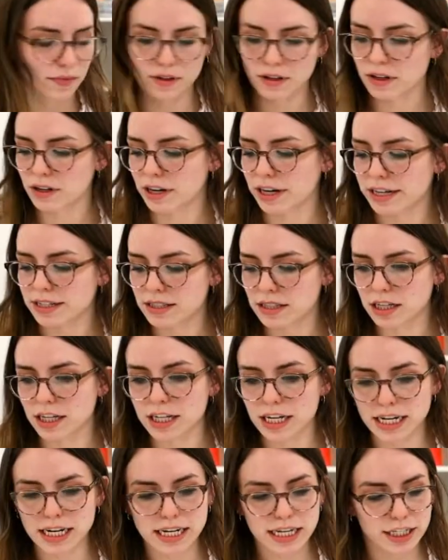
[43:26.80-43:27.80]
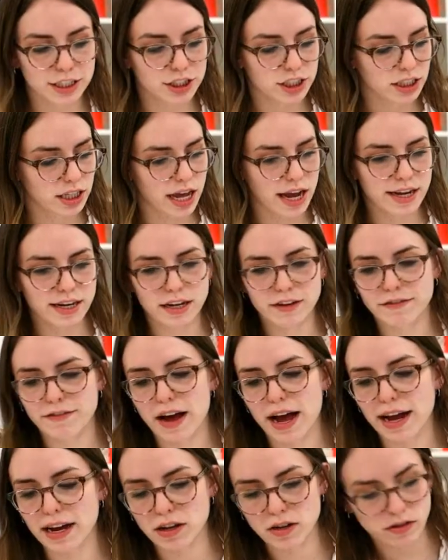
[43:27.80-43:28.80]
All right, so you're gonna need your lining
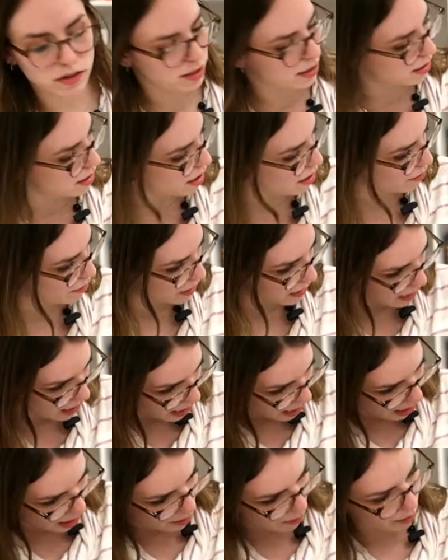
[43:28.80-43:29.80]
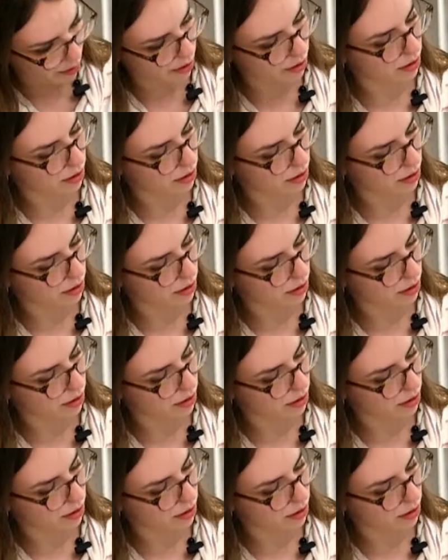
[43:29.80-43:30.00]
file, some tape,